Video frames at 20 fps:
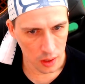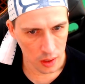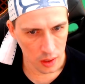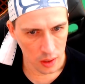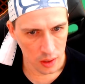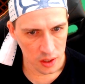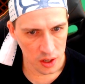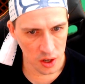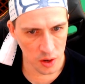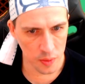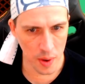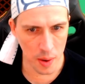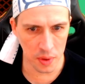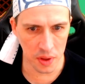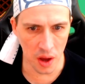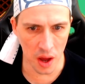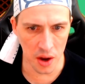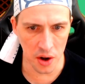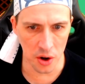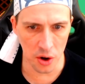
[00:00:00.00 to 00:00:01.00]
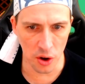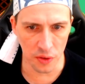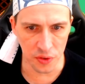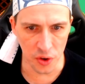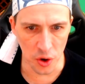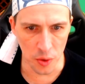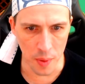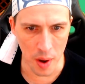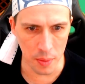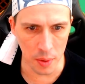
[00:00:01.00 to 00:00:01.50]
You remember, I don't know if you
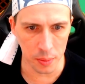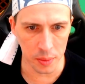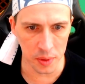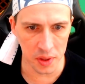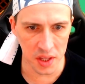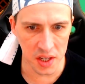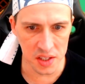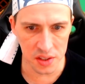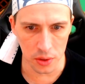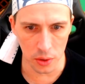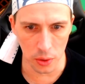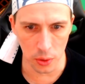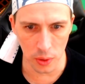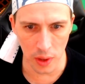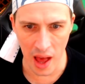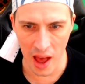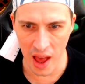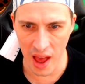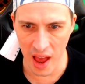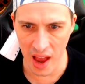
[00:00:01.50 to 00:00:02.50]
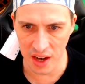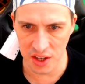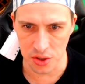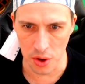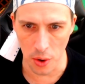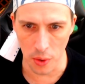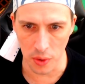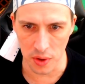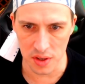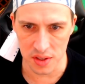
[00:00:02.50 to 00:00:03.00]
remember, but these little axe
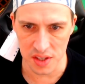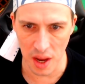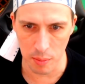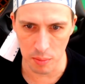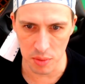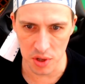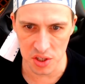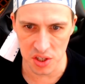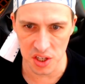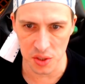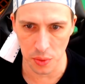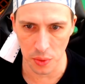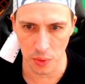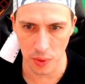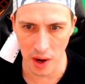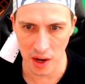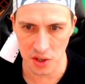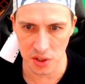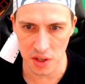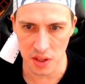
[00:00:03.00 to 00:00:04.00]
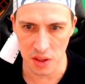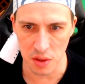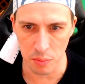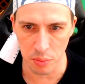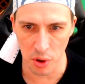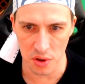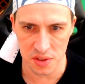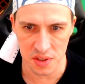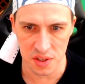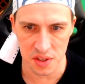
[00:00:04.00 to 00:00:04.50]
throwing sumbishes were actually the
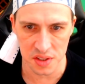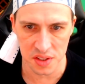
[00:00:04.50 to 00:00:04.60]
bosses